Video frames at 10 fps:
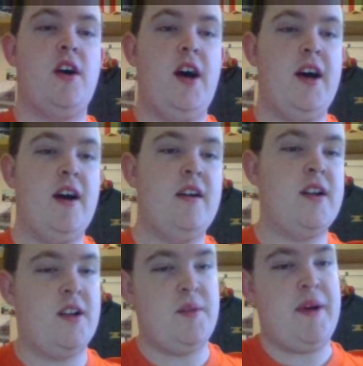
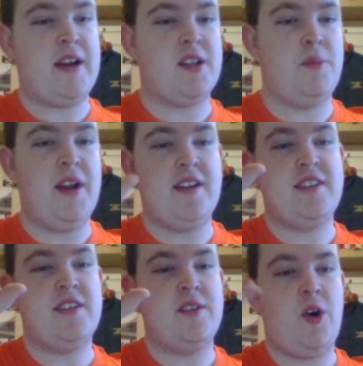and at the back of the plane
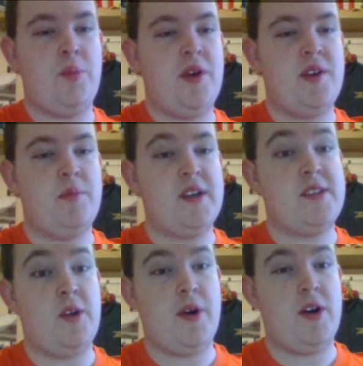says operated by
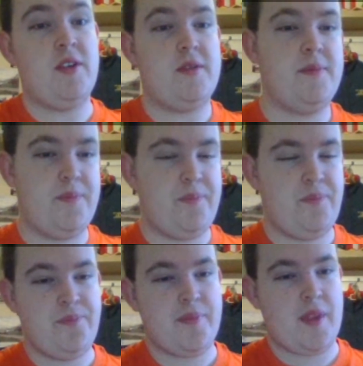Stobart,
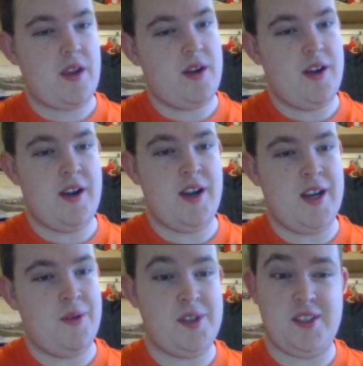
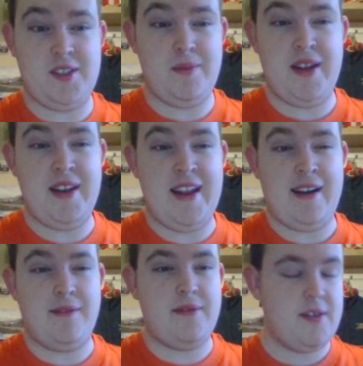which is a bit naff.
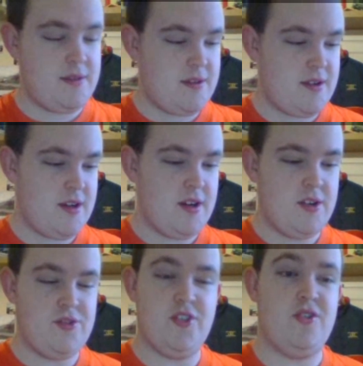
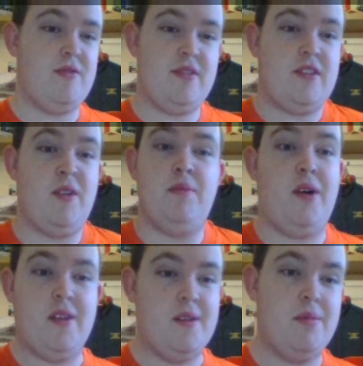Just don't
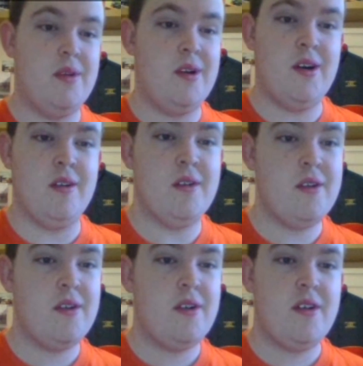bother putting it on.
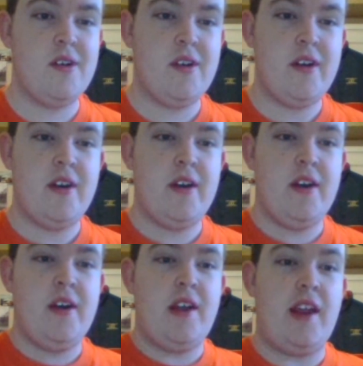
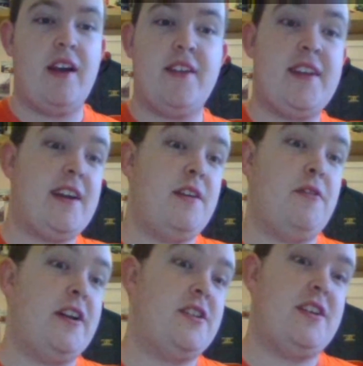Yeah, they're taking the
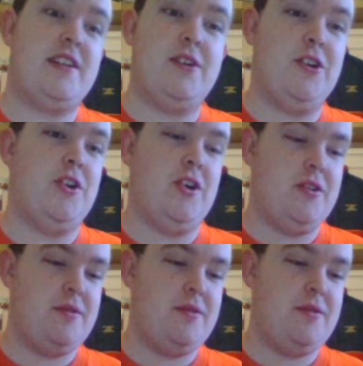franchise out or you're not.